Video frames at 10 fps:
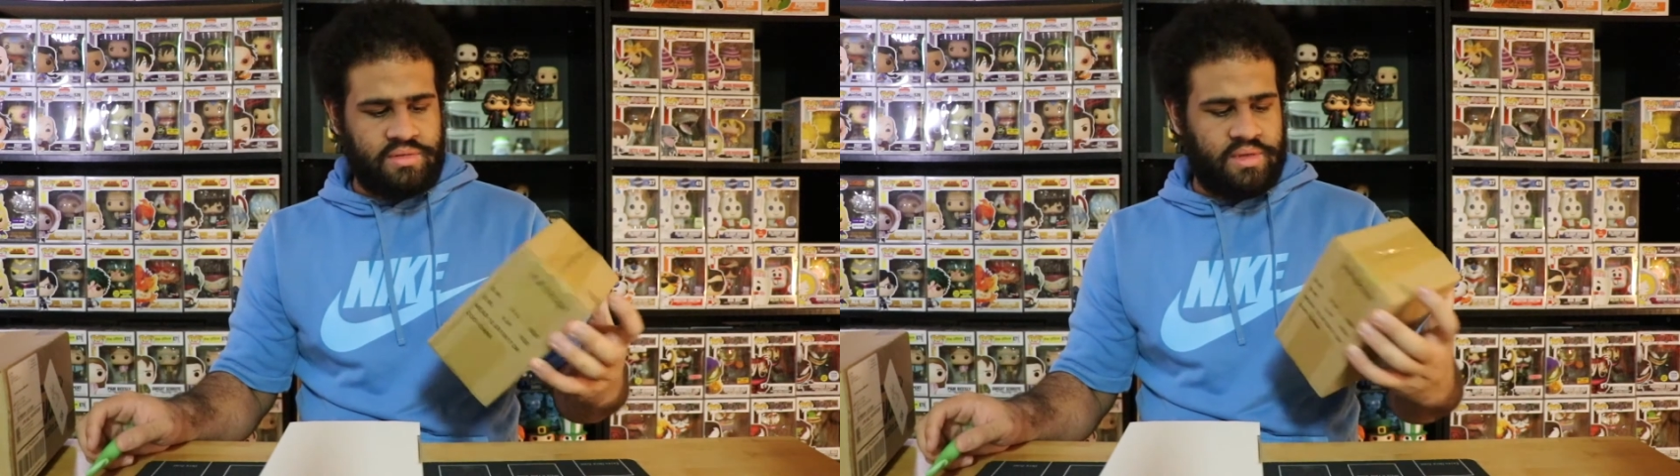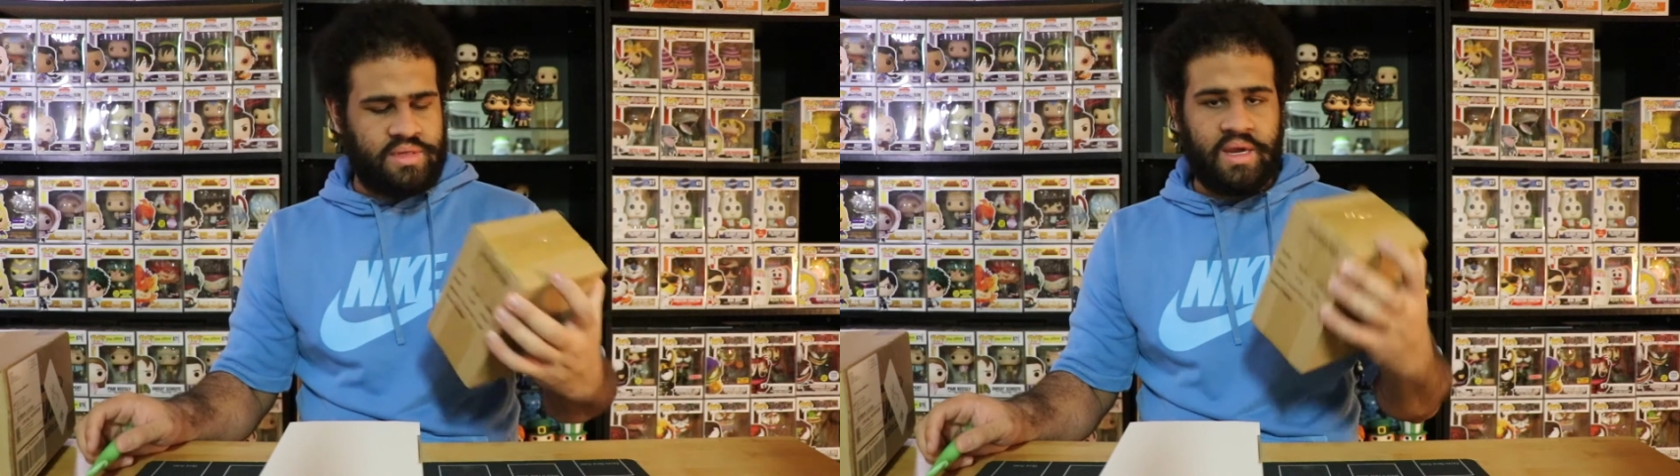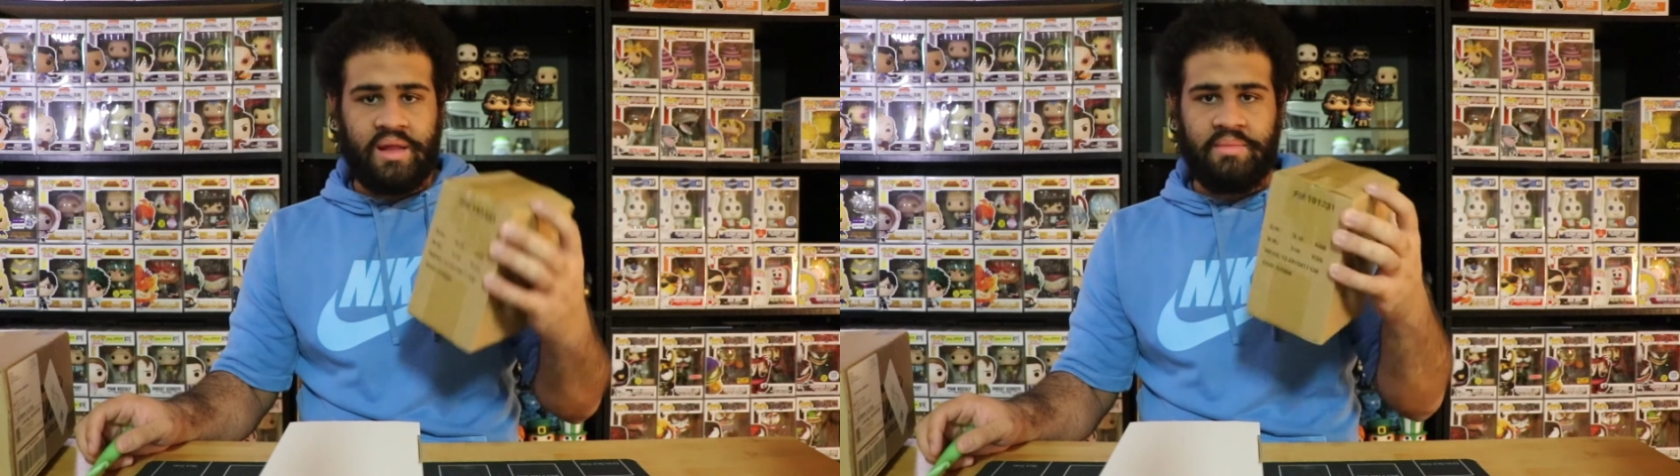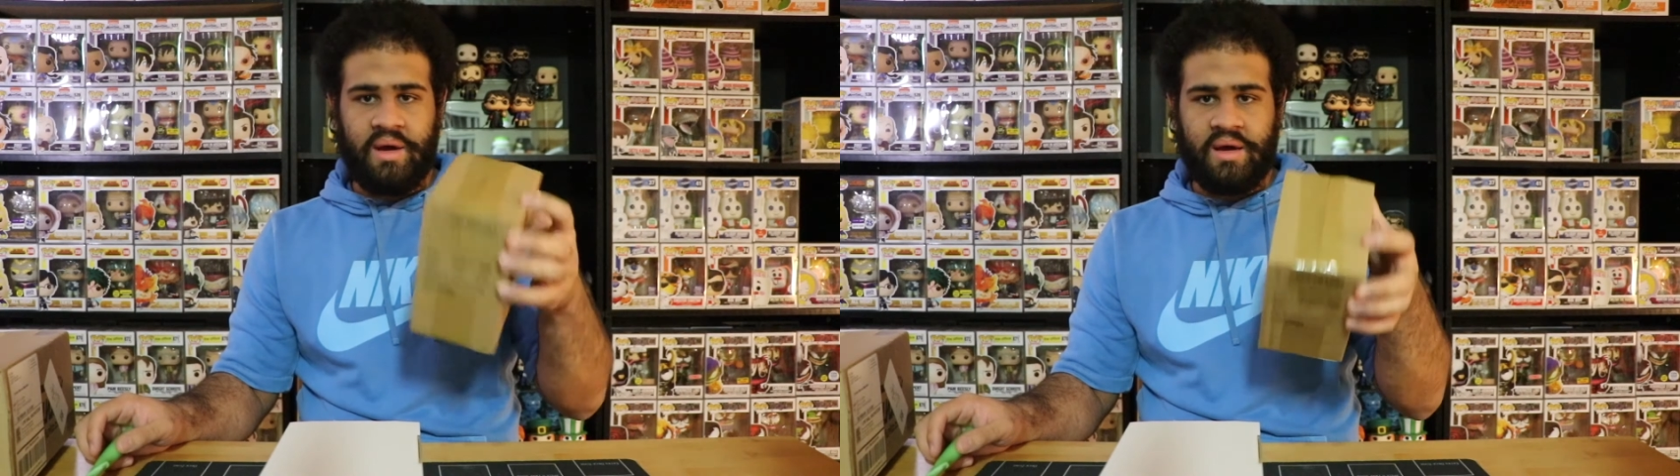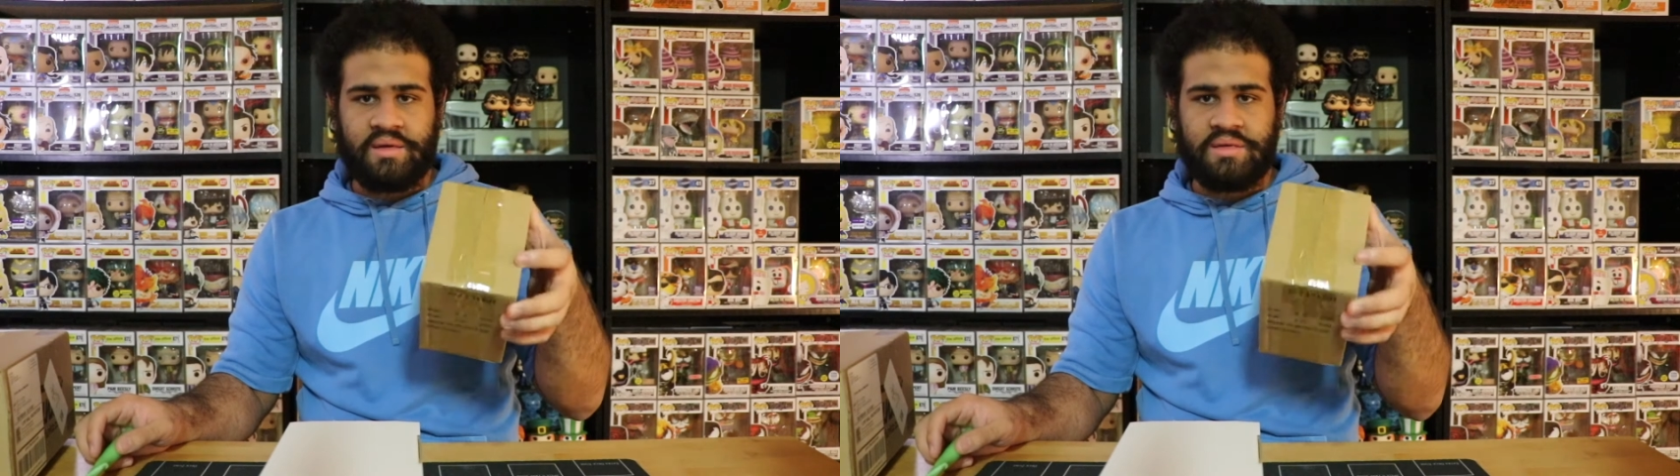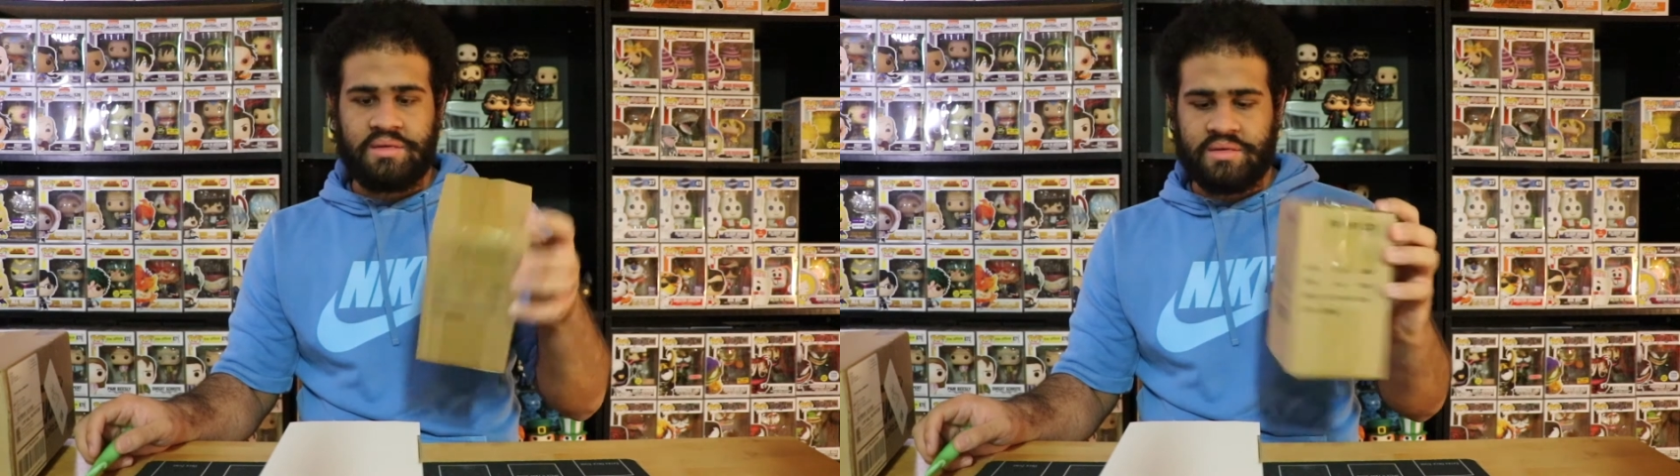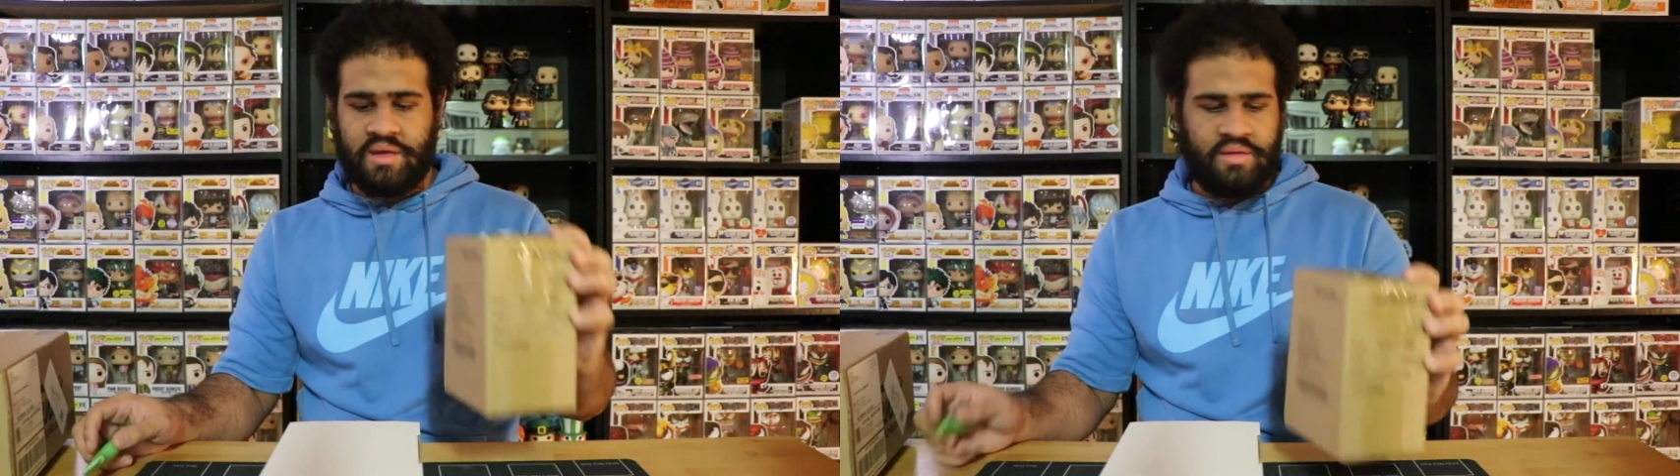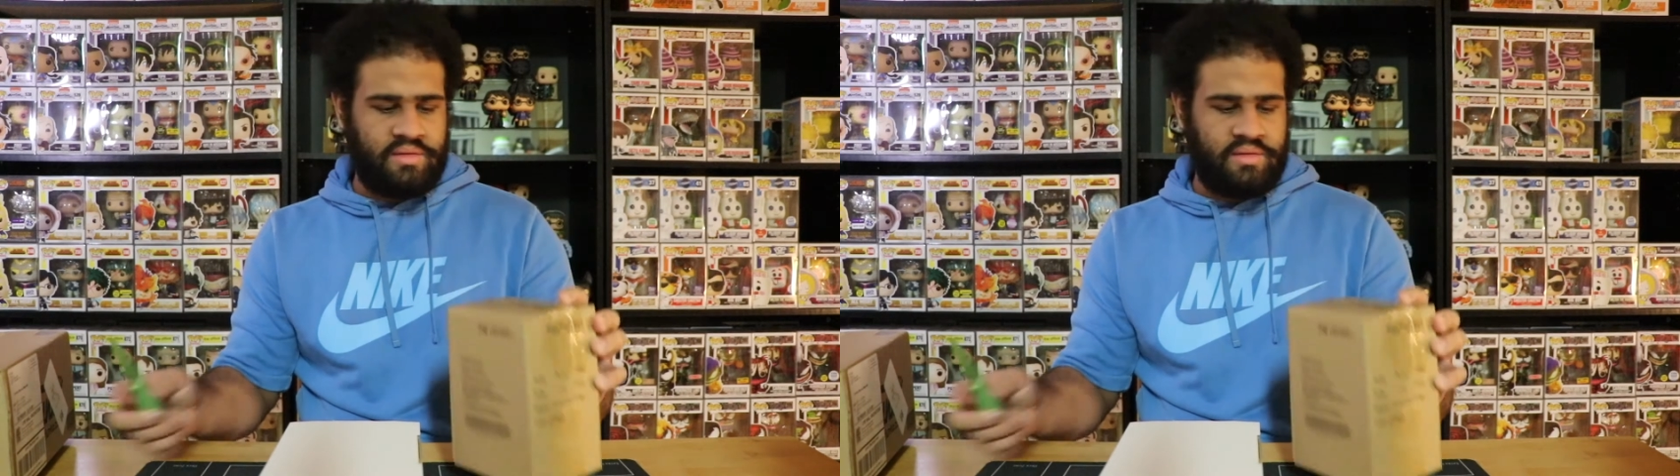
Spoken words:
this kind of box instead of